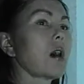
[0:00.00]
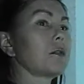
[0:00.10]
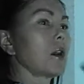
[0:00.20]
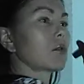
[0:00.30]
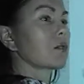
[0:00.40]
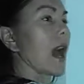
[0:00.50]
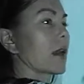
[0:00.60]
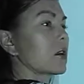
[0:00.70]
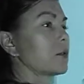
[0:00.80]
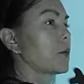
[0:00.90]
of
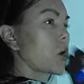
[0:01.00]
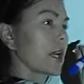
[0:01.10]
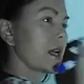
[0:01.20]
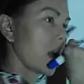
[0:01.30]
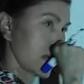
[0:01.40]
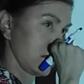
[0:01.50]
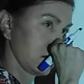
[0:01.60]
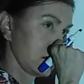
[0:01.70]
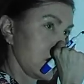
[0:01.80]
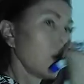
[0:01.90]
radical 49.
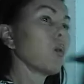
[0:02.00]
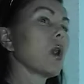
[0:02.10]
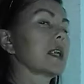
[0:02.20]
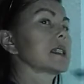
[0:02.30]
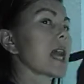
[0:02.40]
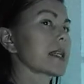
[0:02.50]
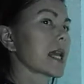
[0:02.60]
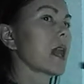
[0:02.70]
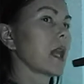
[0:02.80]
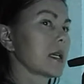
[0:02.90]
What does that
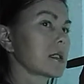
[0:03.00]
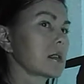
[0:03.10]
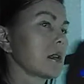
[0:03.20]
tell us,